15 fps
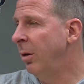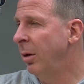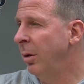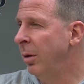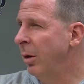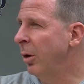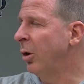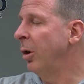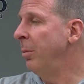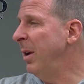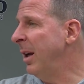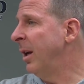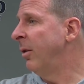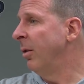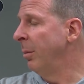there could
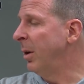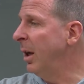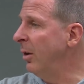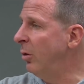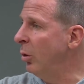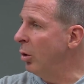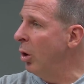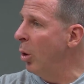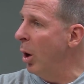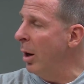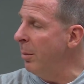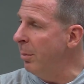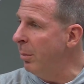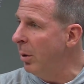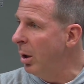be some kids who go
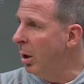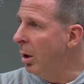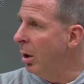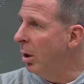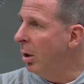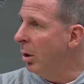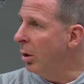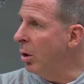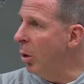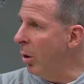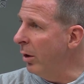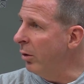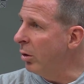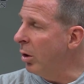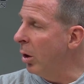on
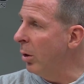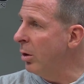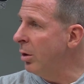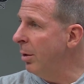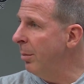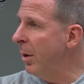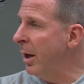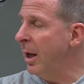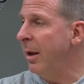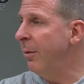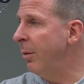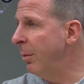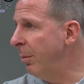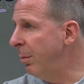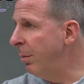scholarship money
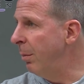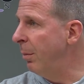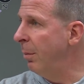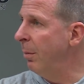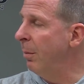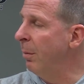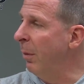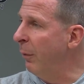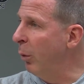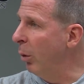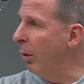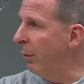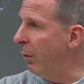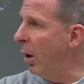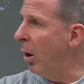even
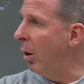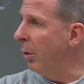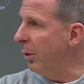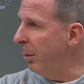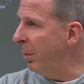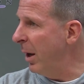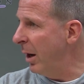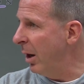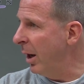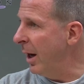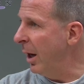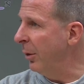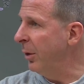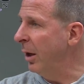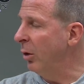before the fall, depending on
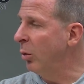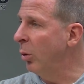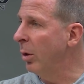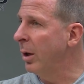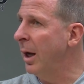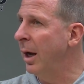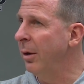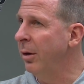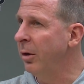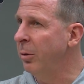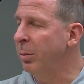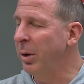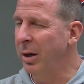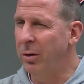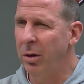how things work out in the
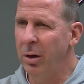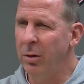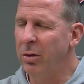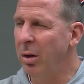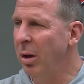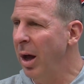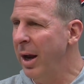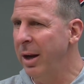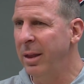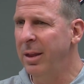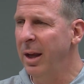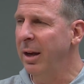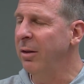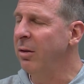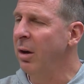spring. So there's a lot of
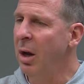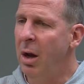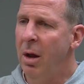things,